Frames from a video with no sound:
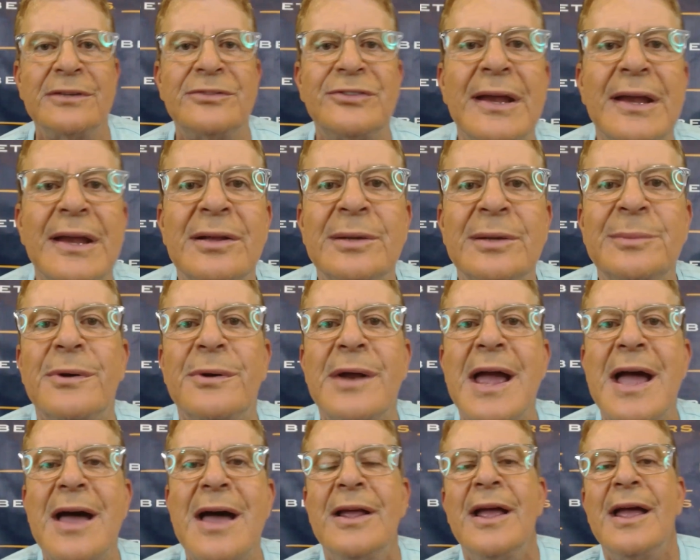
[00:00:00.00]
got Jaylen
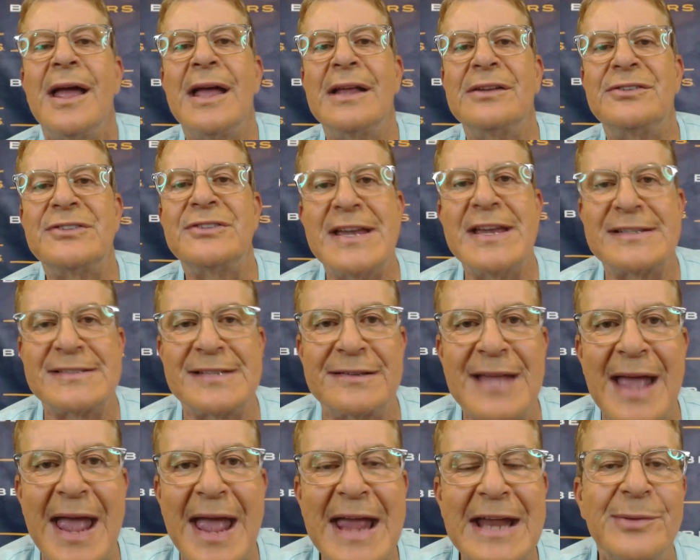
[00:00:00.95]
Brown and Jason
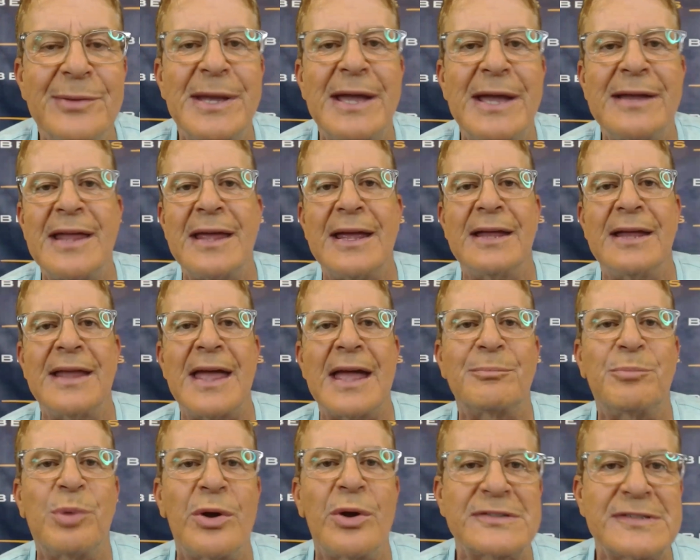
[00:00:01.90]
Tatum, and
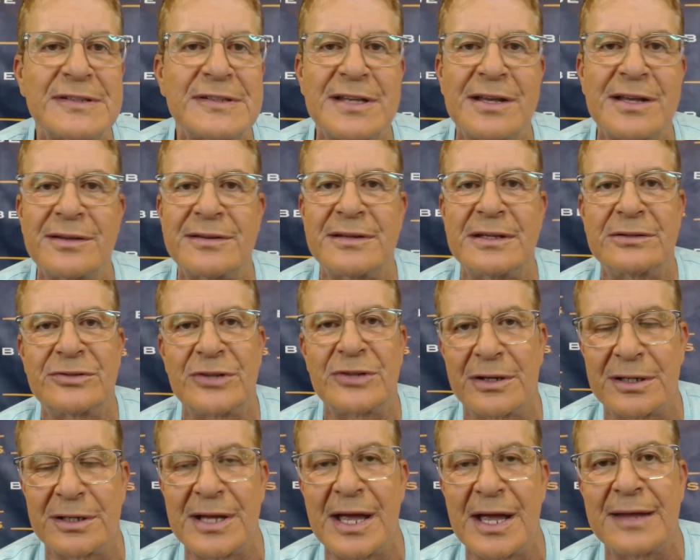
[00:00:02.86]
that Boston Celtic
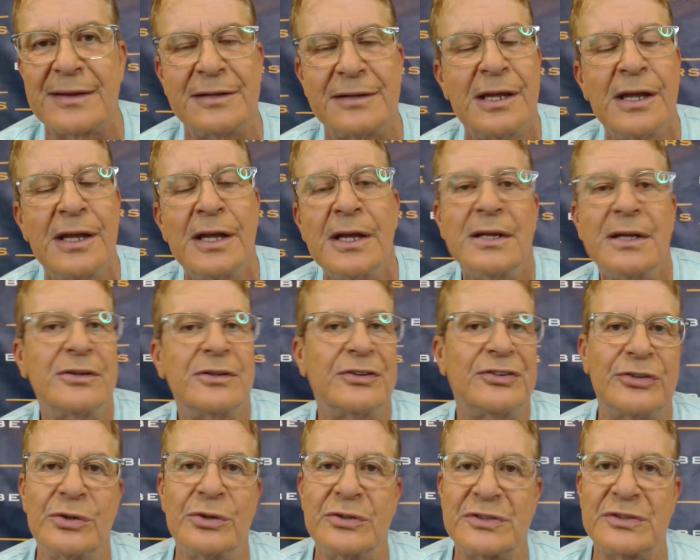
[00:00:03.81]
juggernaut that just
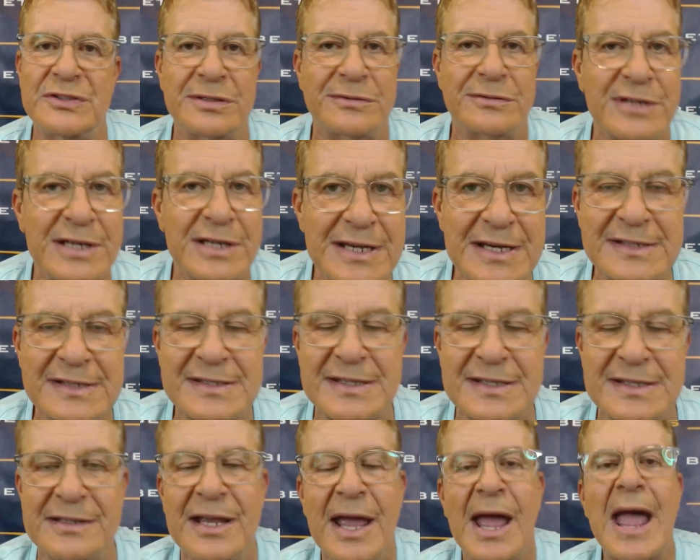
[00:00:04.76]
shoots threes, and
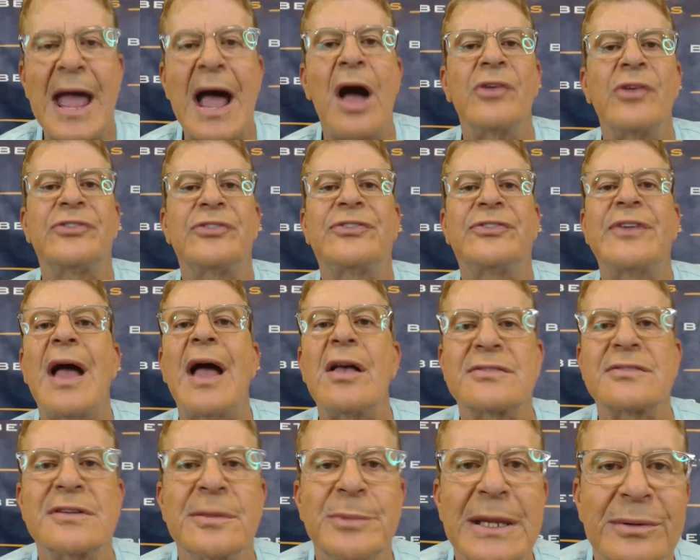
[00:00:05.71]
how's Dallas going to be
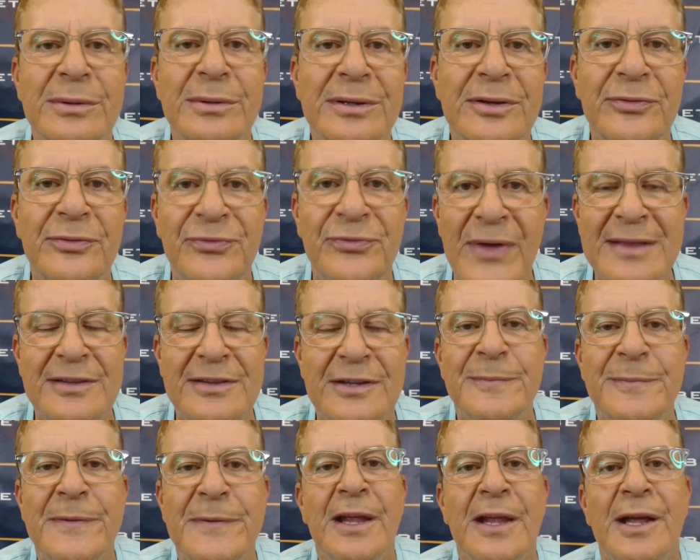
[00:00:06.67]
able to defend them?
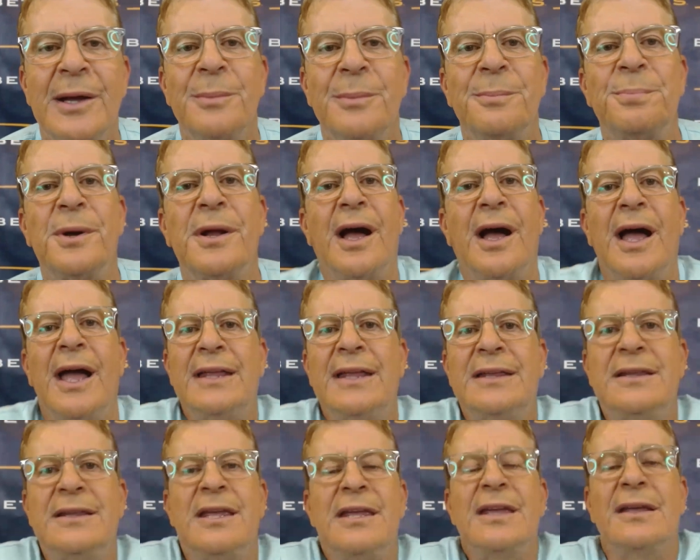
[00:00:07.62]
But I
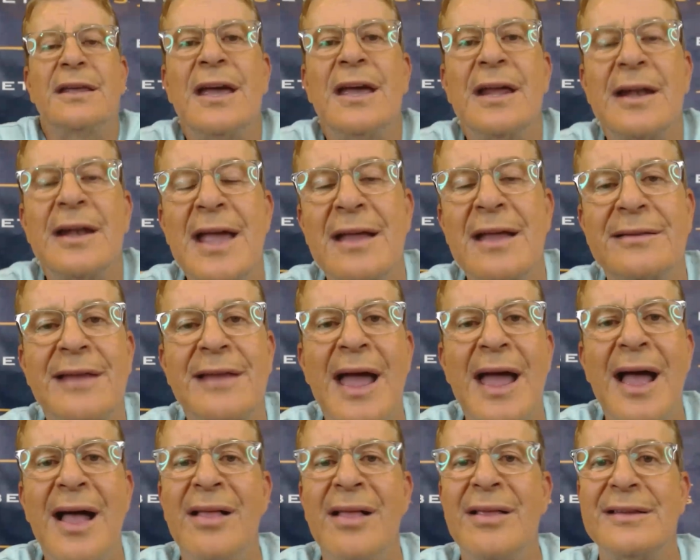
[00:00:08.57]
can't count out
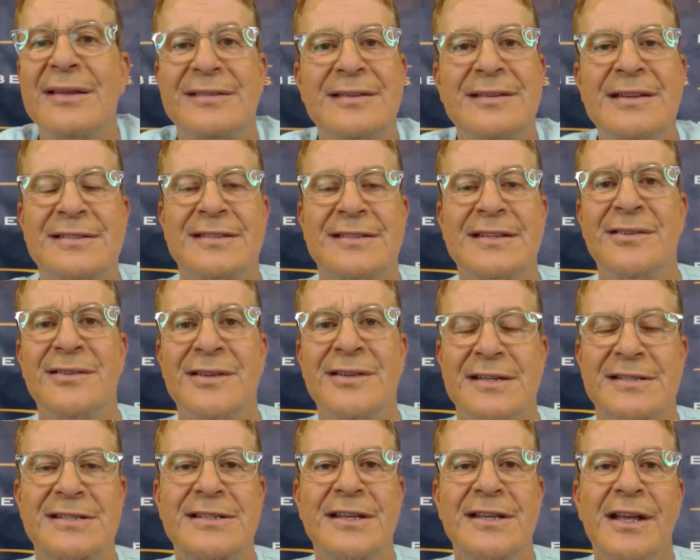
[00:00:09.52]
Dallas in this
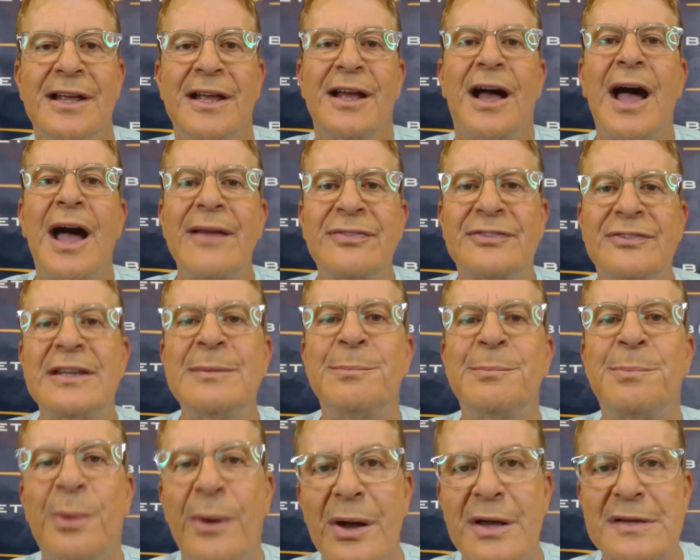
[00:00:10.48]
series. I've seen
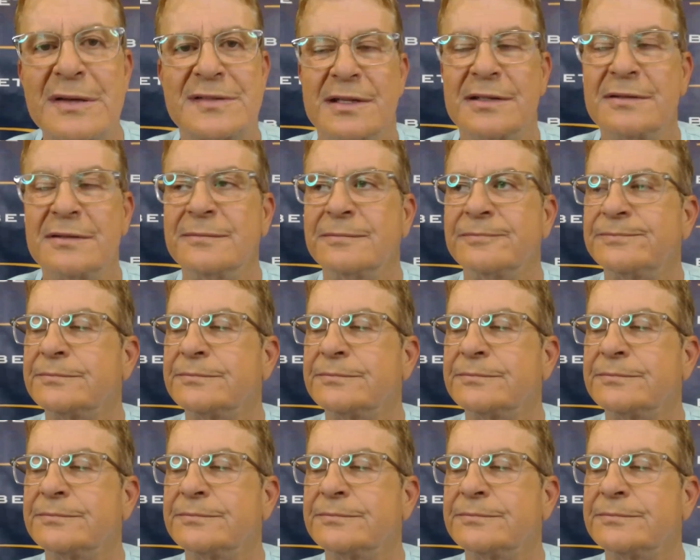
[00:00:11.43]
Boston